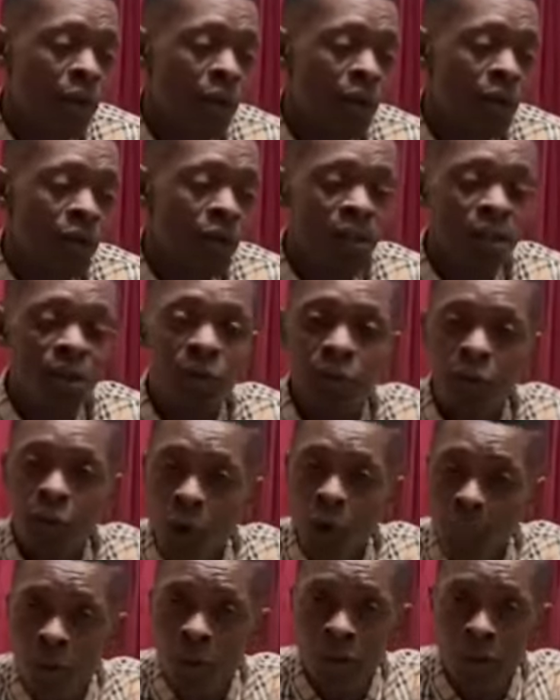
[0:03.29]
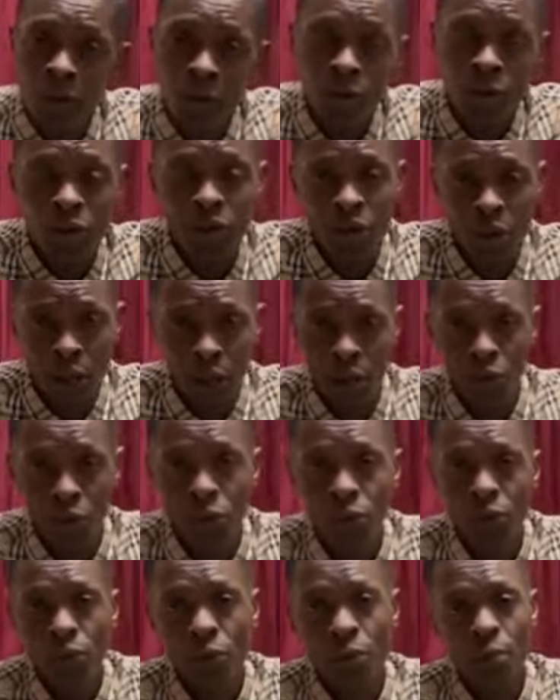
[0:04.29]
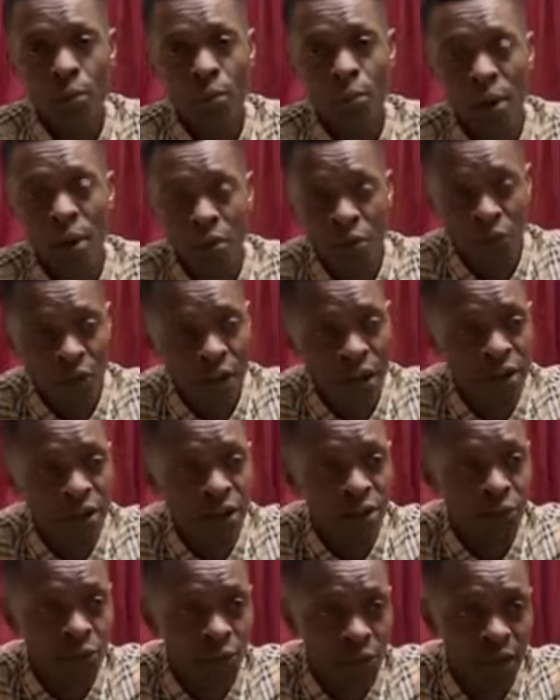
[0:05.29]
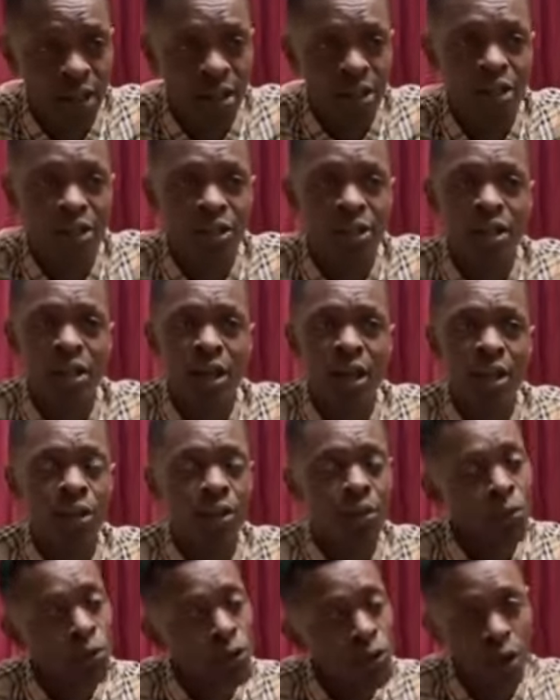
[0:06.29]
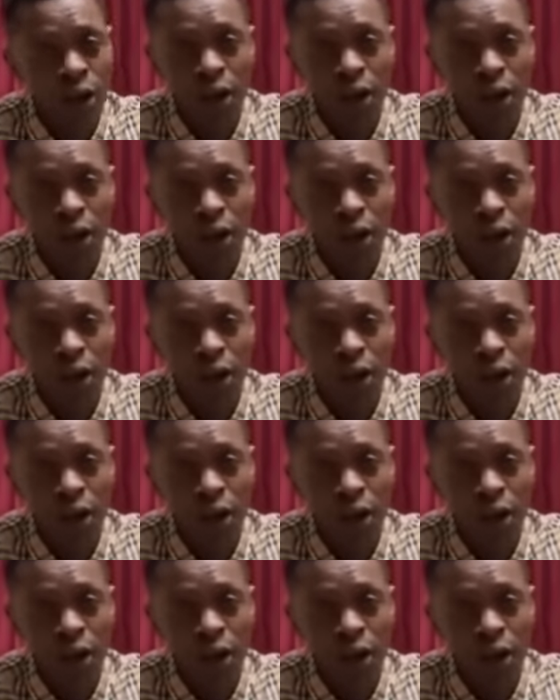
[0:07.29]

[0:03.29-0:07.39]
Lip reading: First and foremost, I want to thank you, my fans, friends, and the whole